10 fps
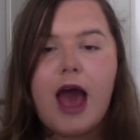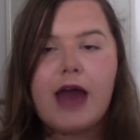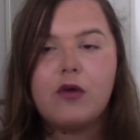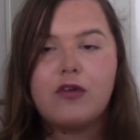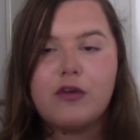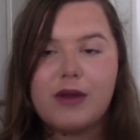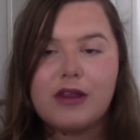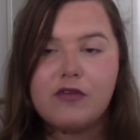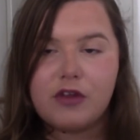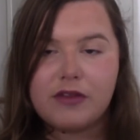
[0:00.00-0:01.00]
And also when
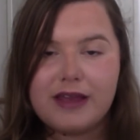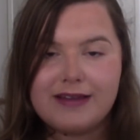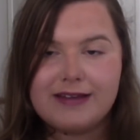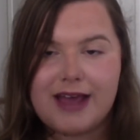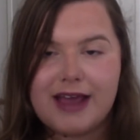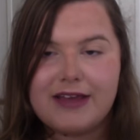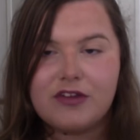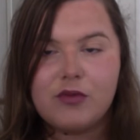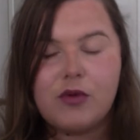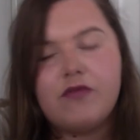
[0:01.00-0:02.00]
you've done the indicator,
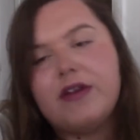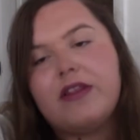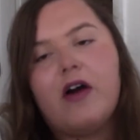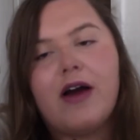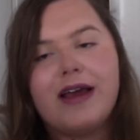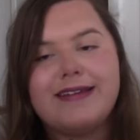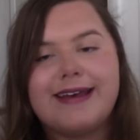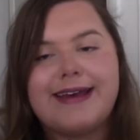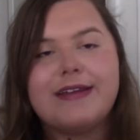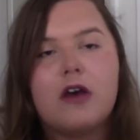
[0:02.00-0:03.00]
the one thing that I
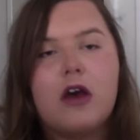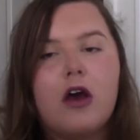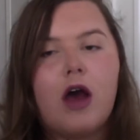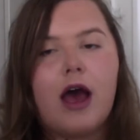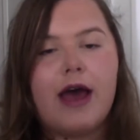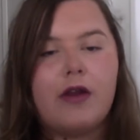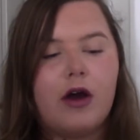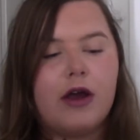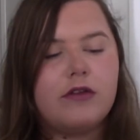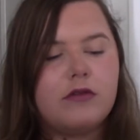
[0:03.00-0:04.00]
did, and
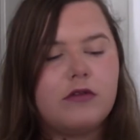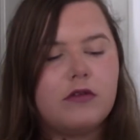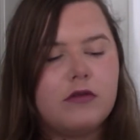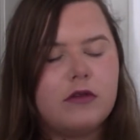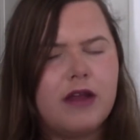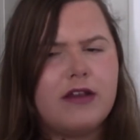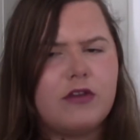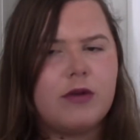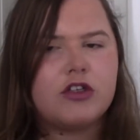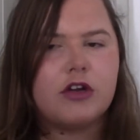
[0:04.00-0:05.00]
I learnt this
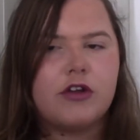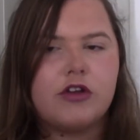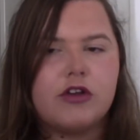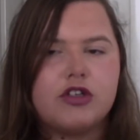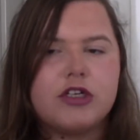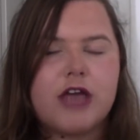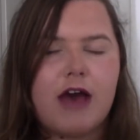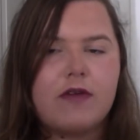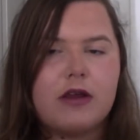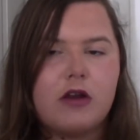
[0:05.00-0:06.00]
from my instructor, you should
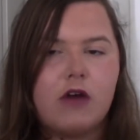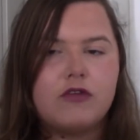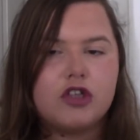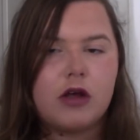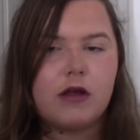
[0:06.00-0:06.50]
have enough